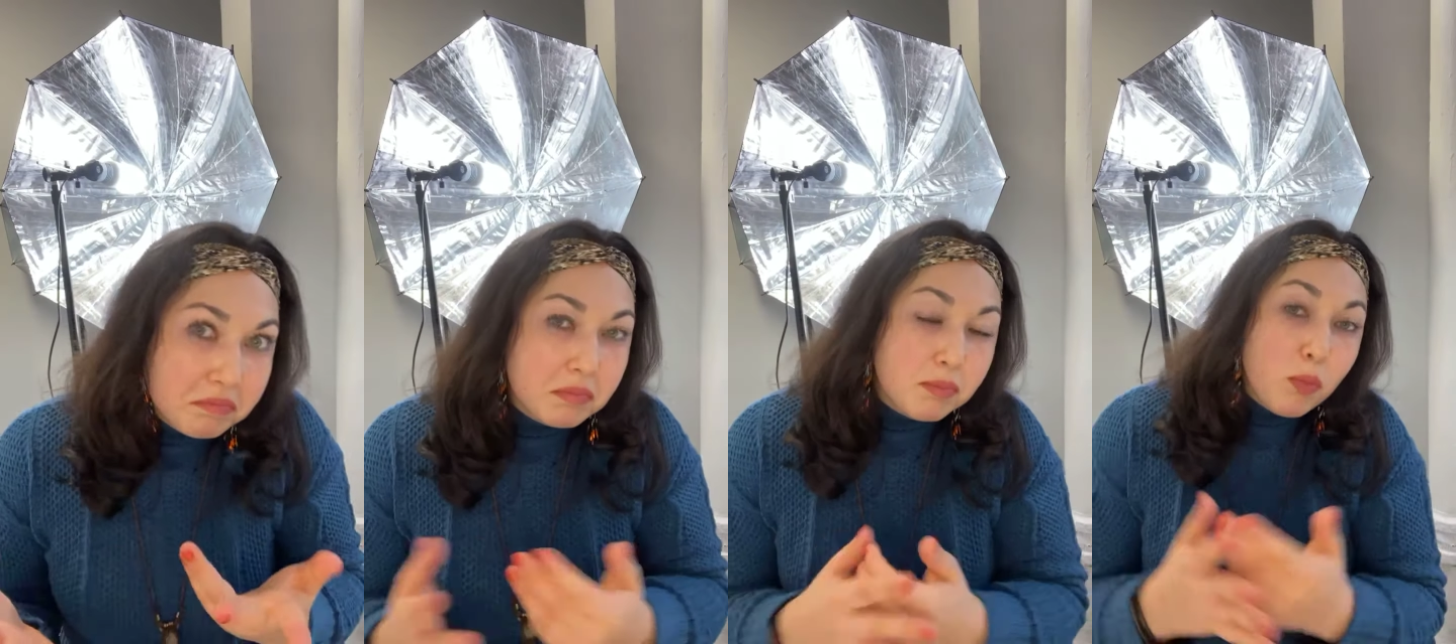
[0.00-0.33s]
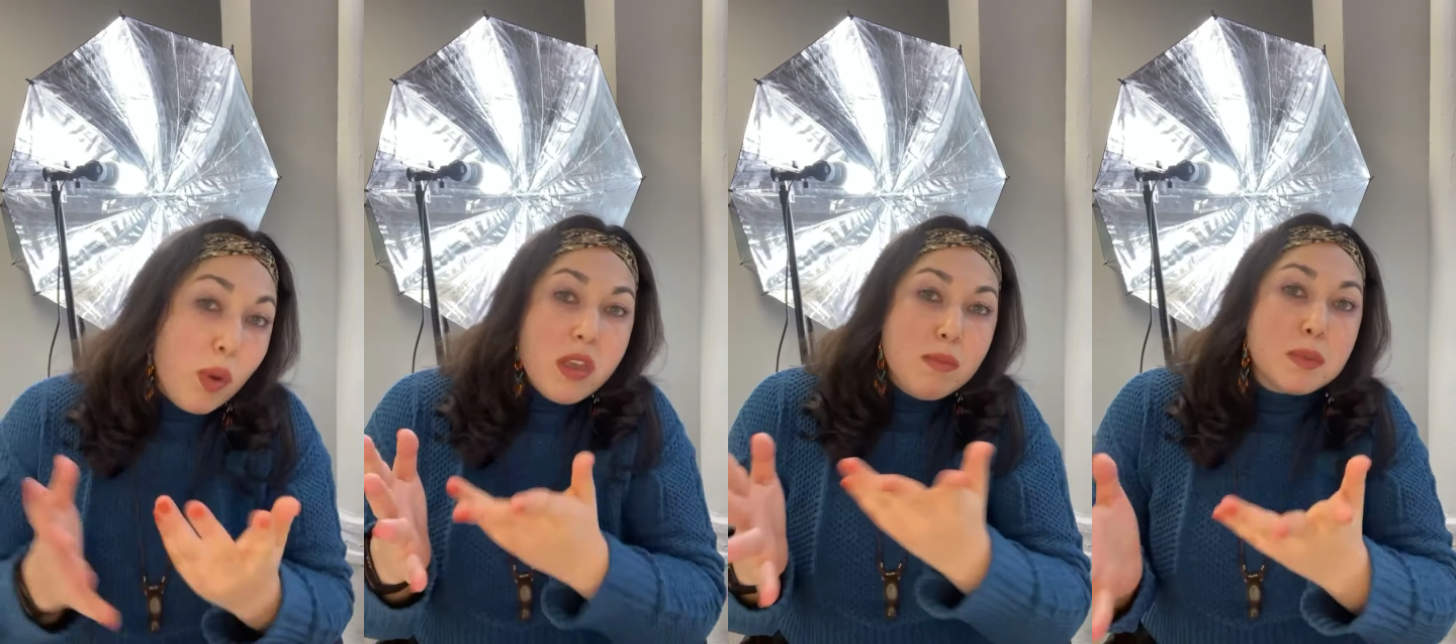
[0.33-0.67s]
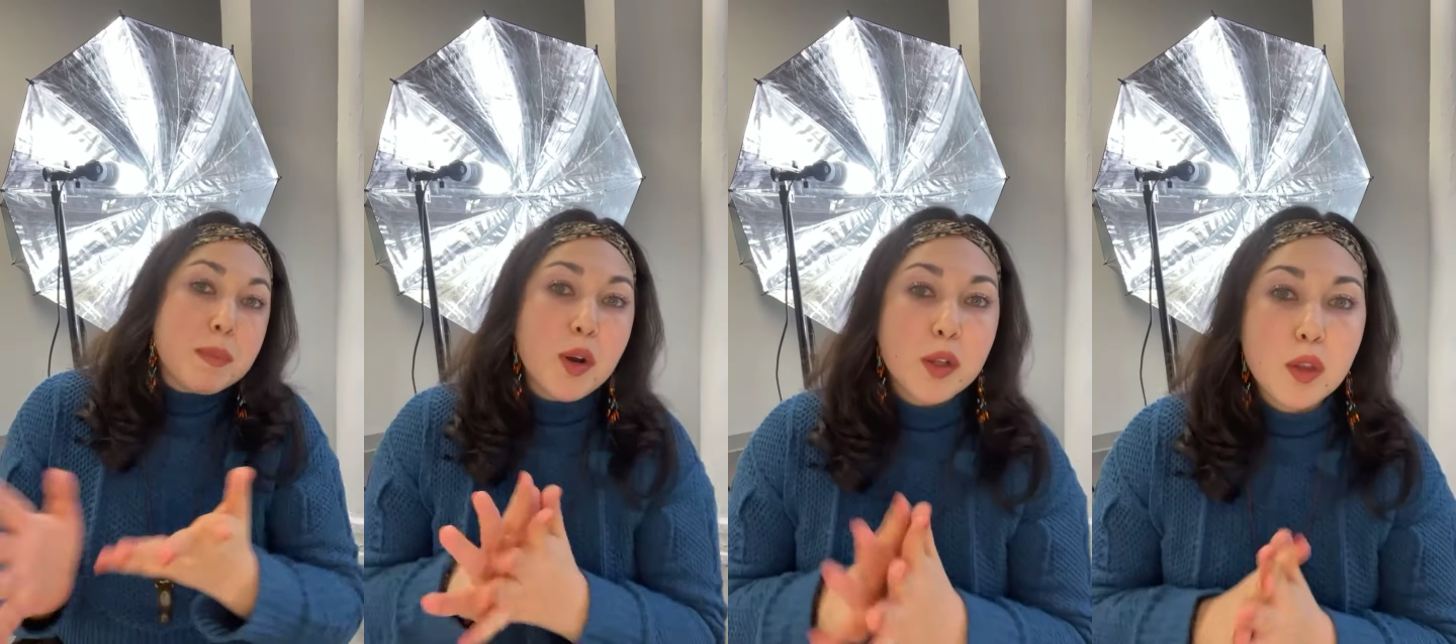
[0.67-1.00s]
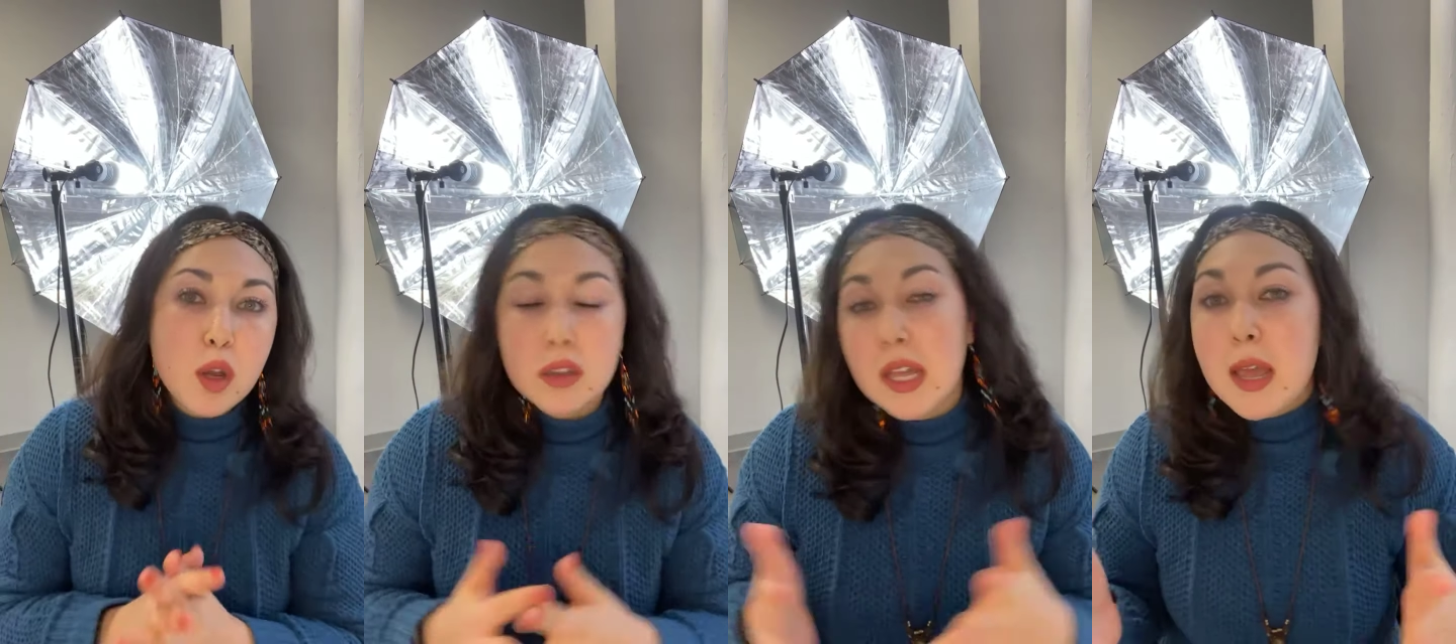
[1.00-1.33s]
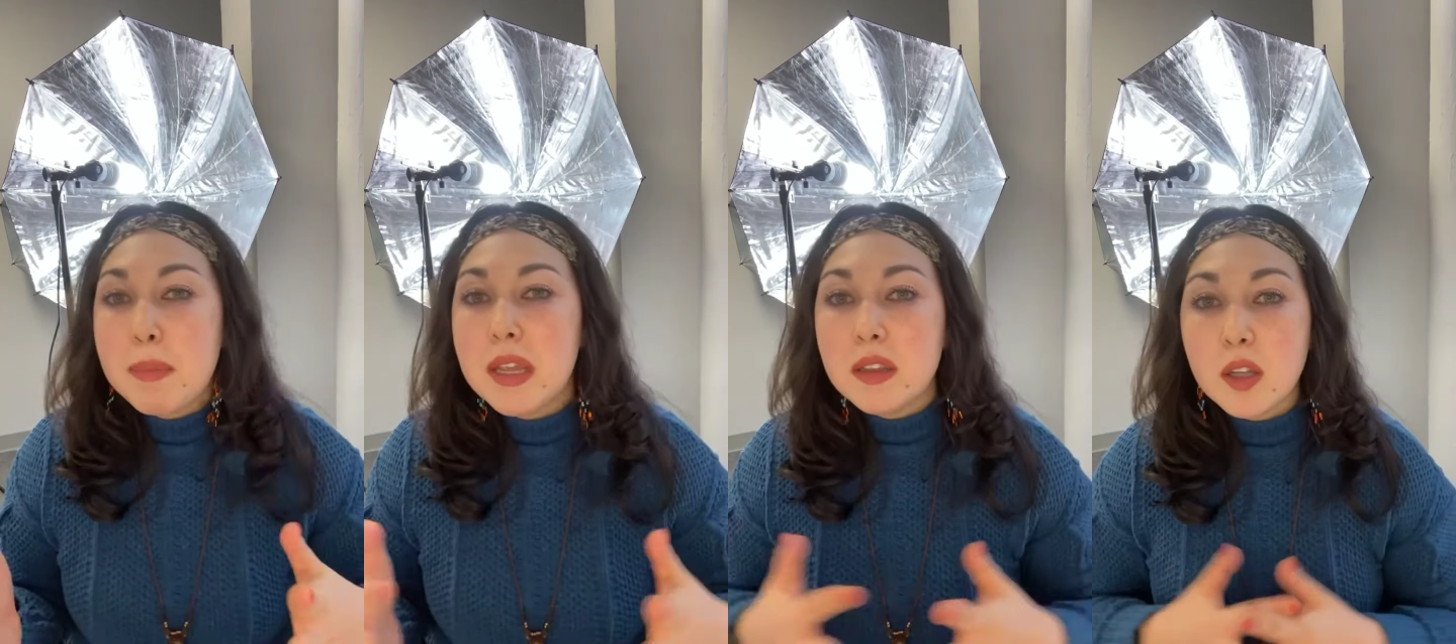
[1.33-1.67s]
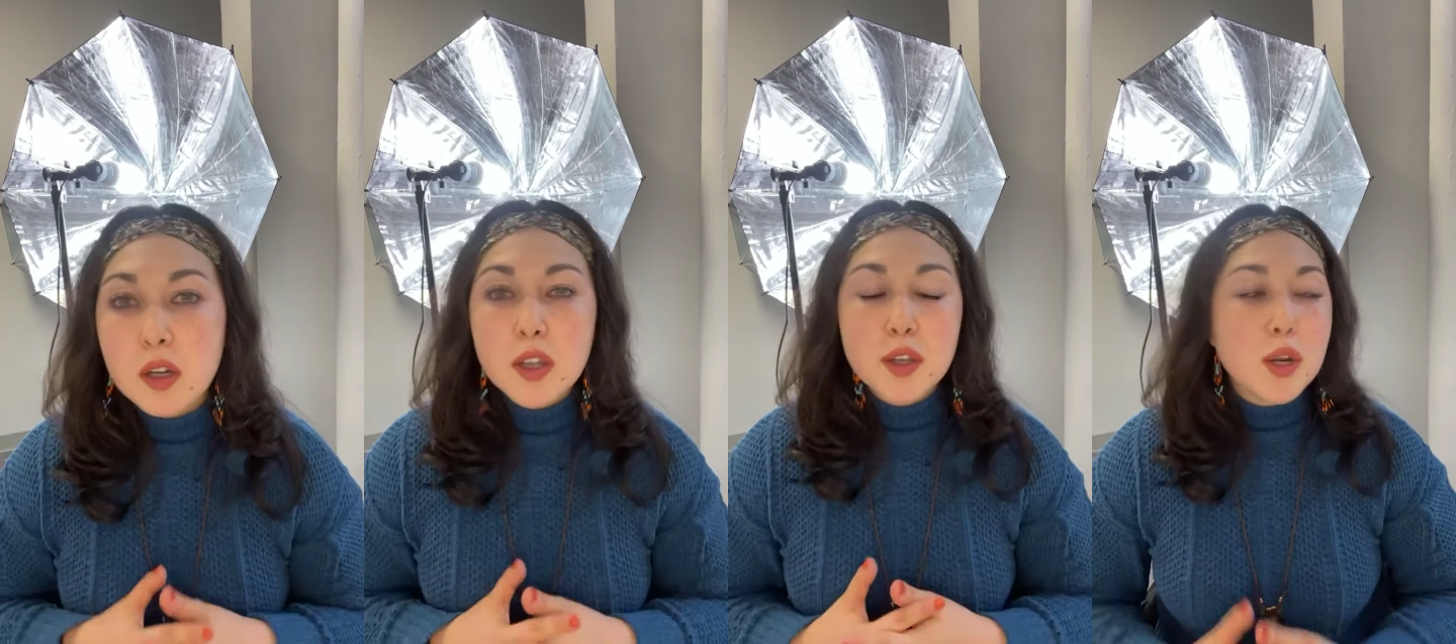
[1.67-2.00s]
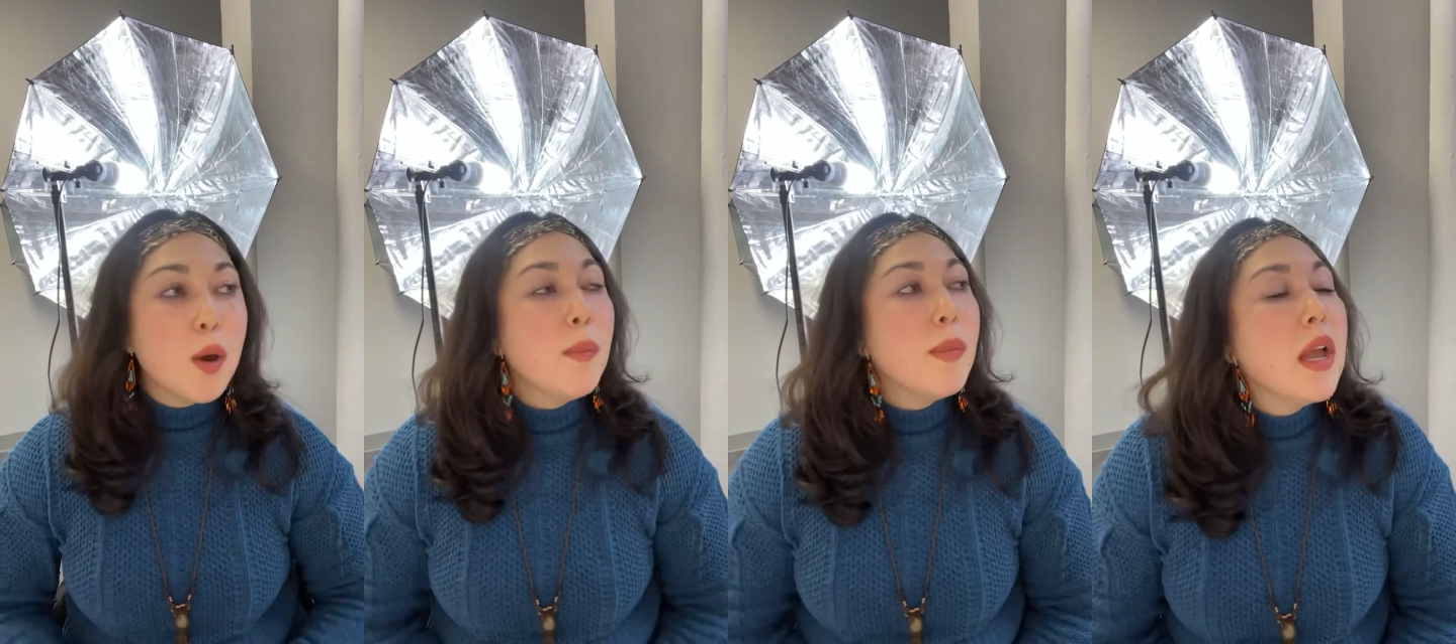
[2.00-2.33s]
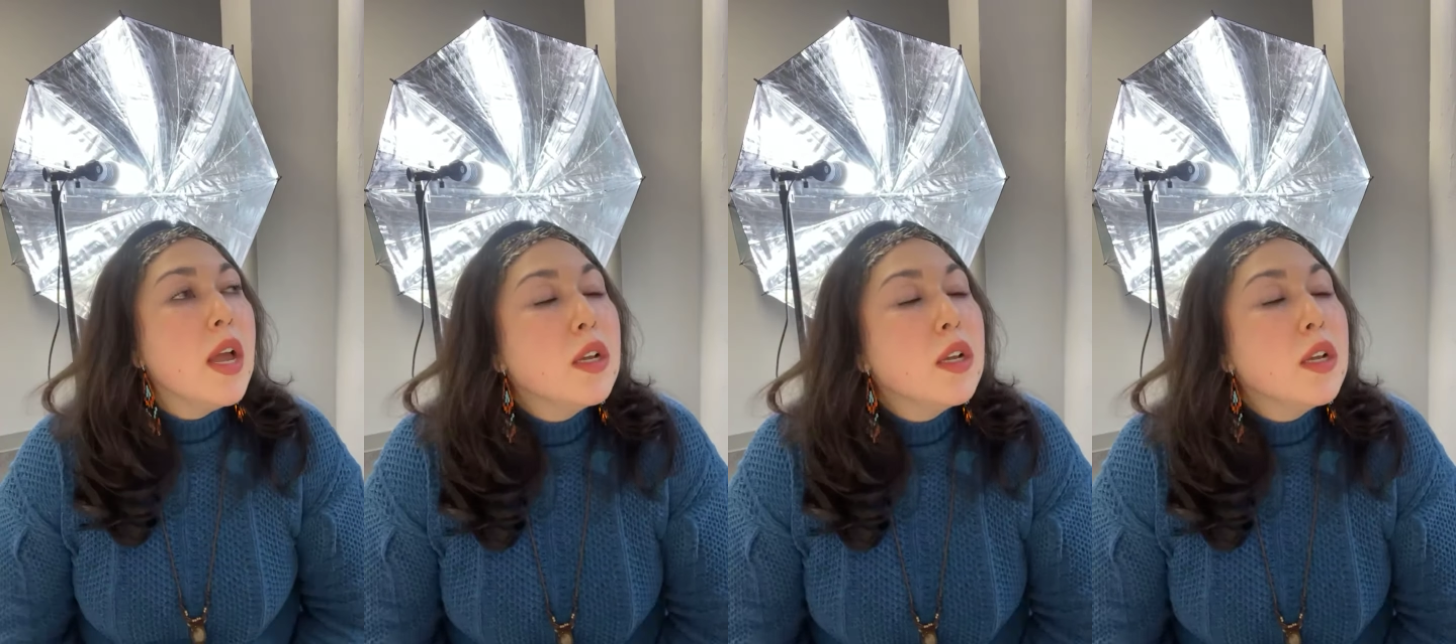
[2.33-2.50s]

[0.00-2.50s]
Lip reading: Williamsburg look, the hippie look, you know?